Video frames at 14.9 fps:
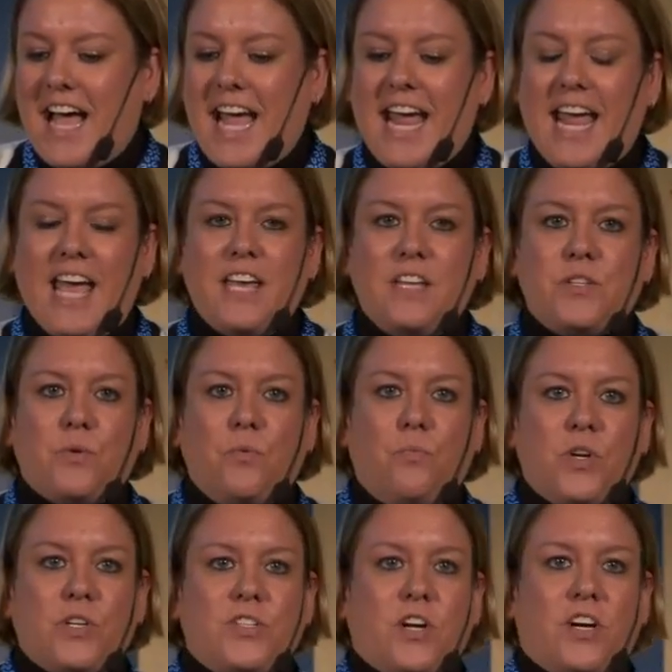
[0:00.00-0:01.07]
And
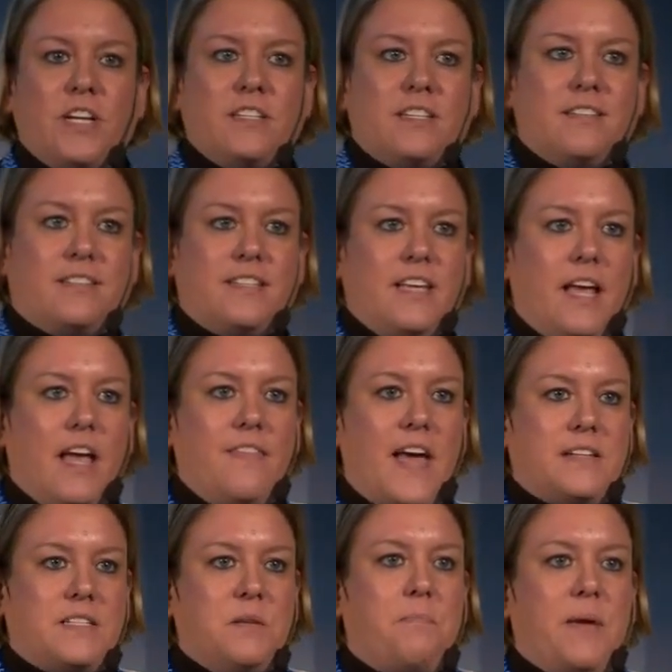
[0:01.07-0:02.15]
we're starting to see, and
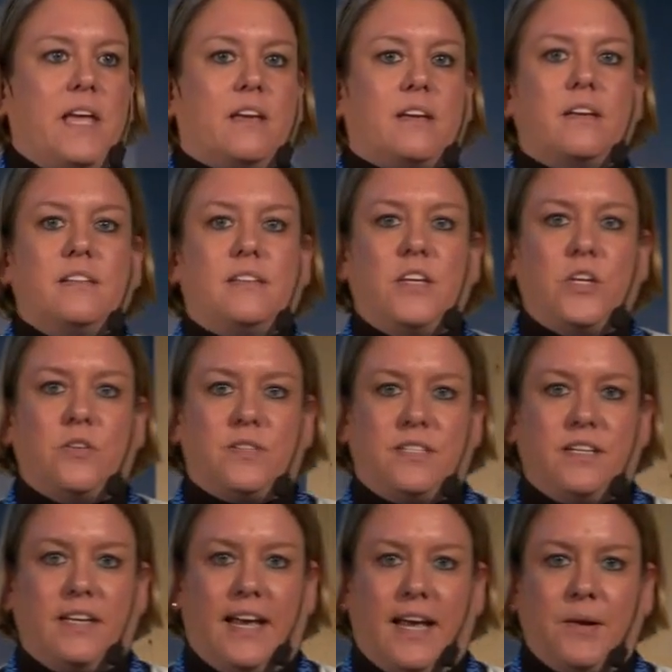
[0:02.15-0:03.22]
that debate continues
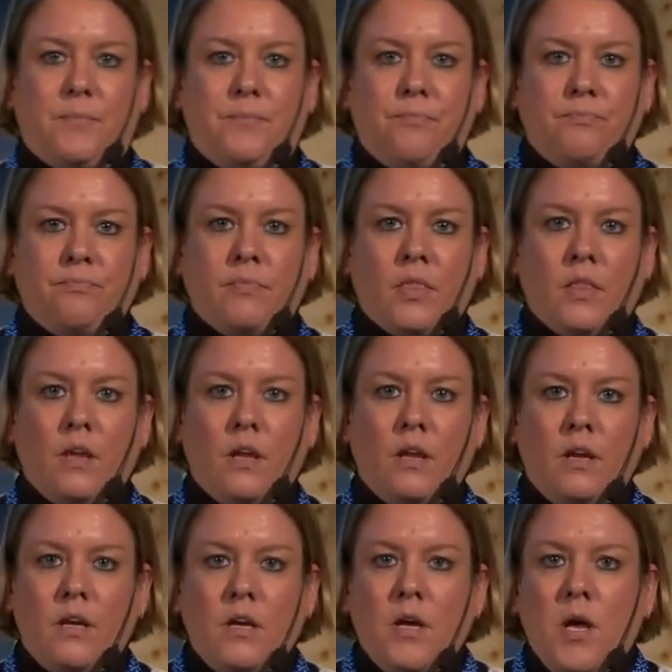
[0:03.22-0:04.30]
today.
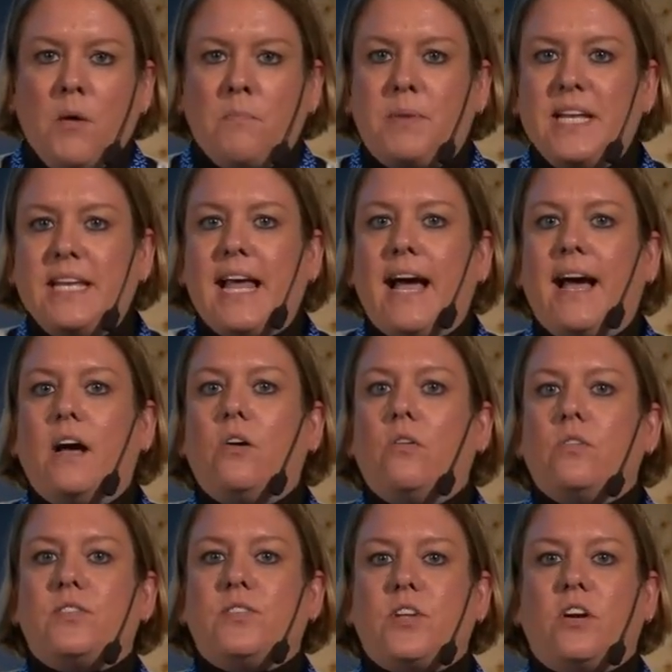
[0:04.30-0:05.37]
But now,
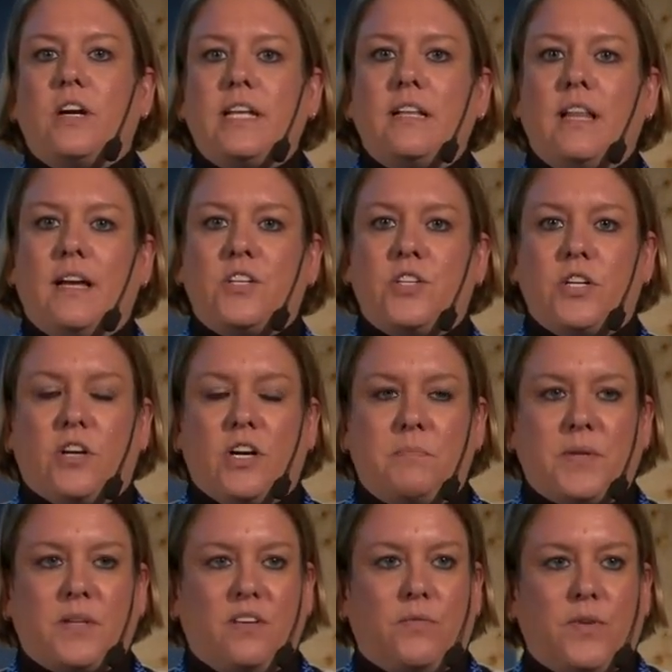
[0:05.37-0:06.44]
starting last year, I
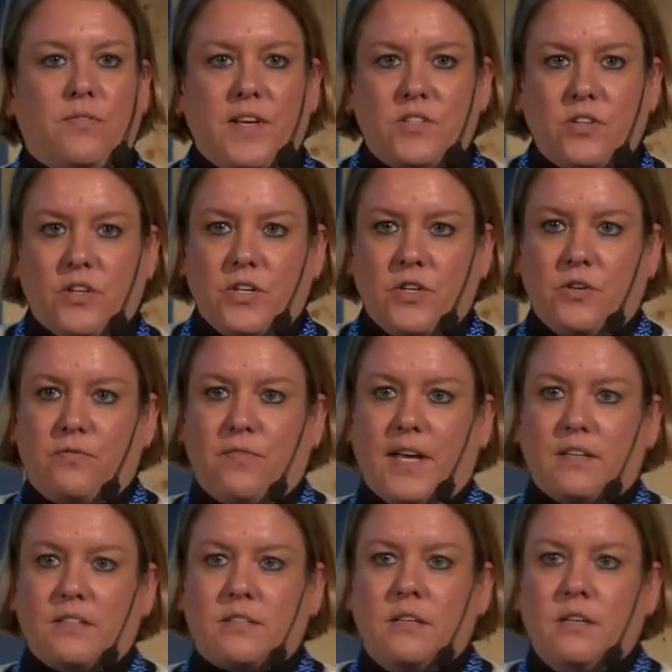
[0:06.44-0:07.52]
believe we've entered a new
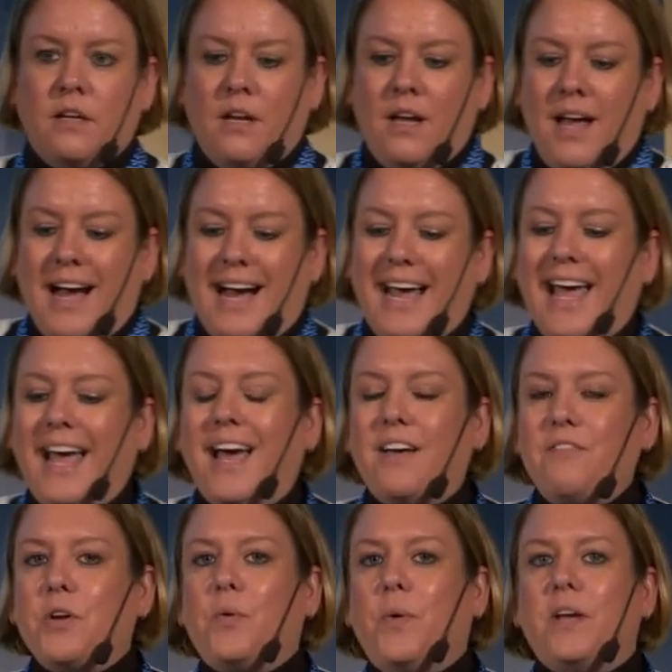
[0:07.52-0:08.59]
phase. I
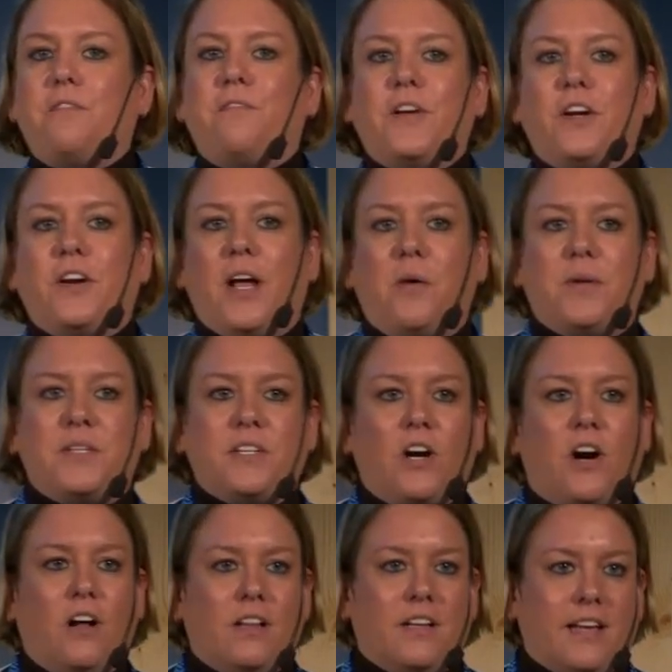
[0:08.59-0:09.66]
haven't quite figured out what to
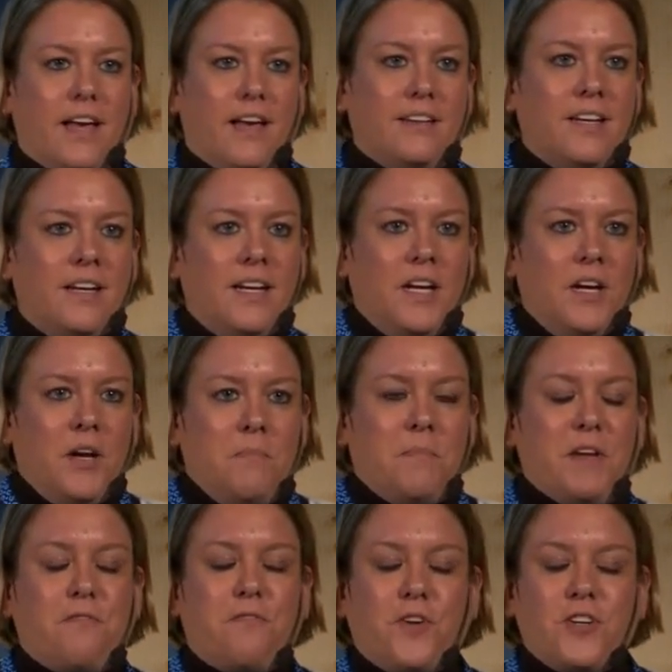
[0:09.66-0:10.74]
call it yet.
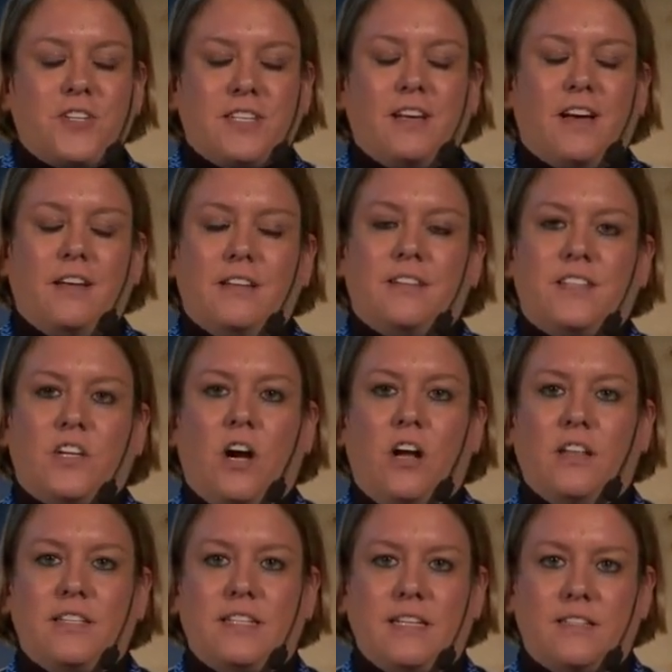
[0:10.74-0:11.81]
My first gut is to
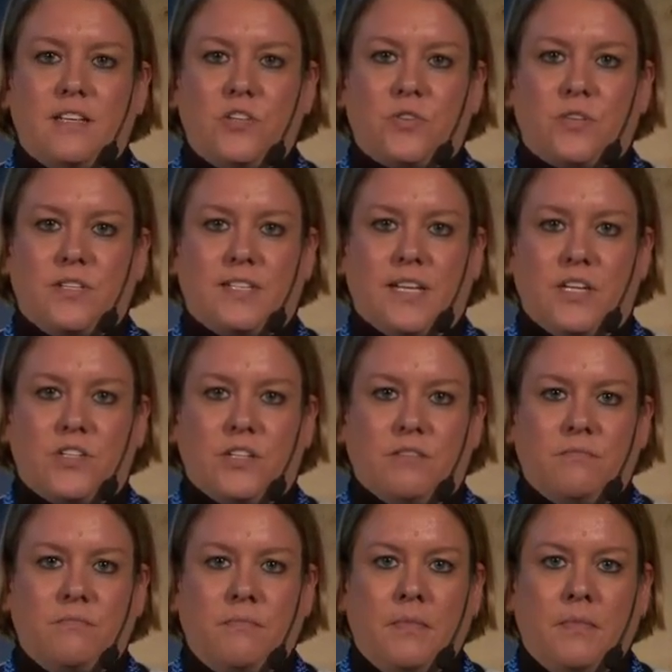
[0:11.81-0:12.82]
call it decentralization.